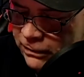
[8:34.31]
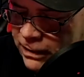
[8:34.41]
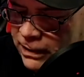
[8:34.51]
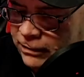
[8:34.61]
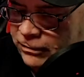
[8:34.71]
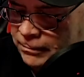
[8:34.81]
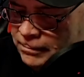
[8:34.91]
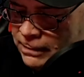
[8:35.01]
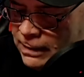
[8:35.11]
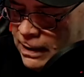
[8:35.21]
things.
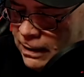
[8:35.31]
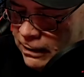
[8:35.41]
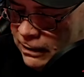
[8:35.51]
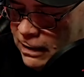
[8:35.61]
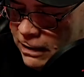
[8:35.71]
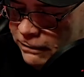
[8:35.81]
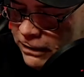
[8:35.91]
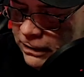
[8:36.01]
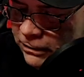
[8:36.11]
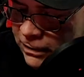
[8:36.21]
Love
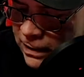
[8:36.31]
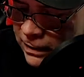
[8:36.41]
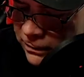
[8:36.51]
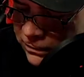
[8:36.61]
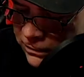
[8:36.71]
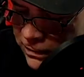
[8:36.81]
these things.